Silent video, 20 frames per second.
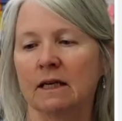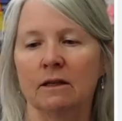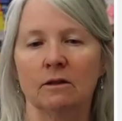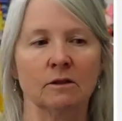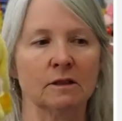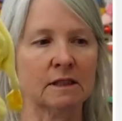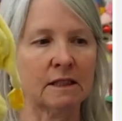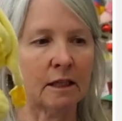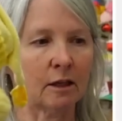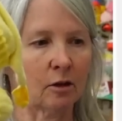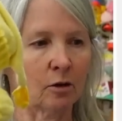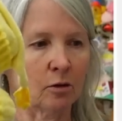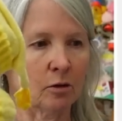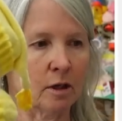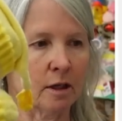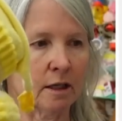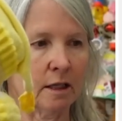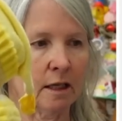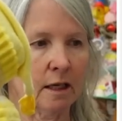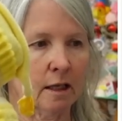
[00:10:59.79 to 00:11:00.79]
I don't see a whole lot
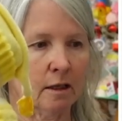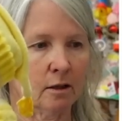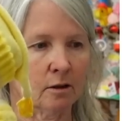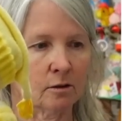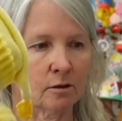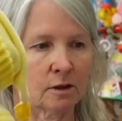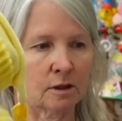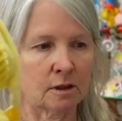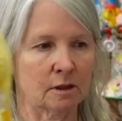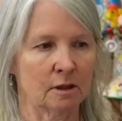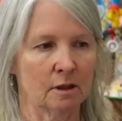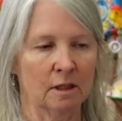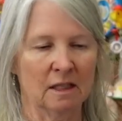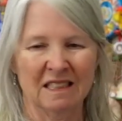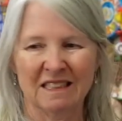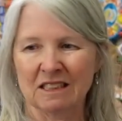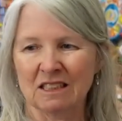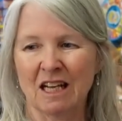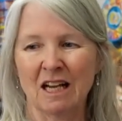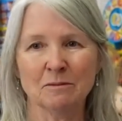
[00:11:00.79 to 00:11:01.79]
of yellows.
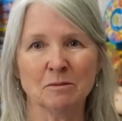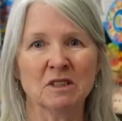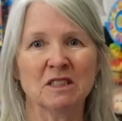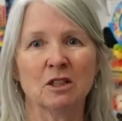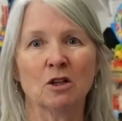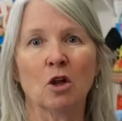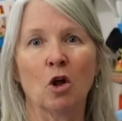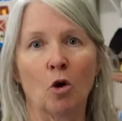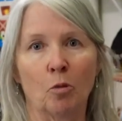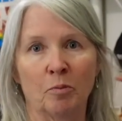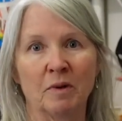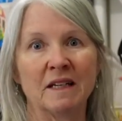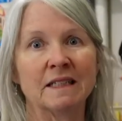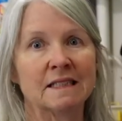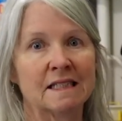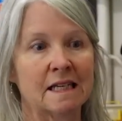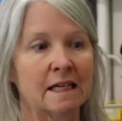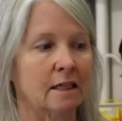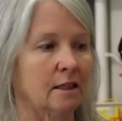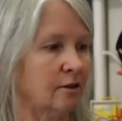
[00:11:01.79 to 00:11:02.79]
I'm still hoping
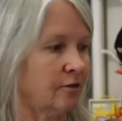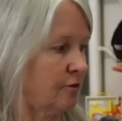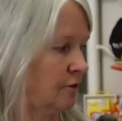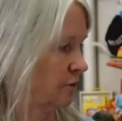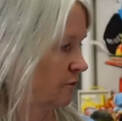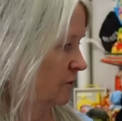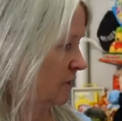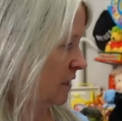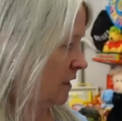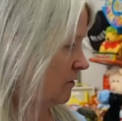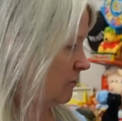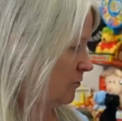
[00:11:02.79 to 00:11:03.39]
10 to 15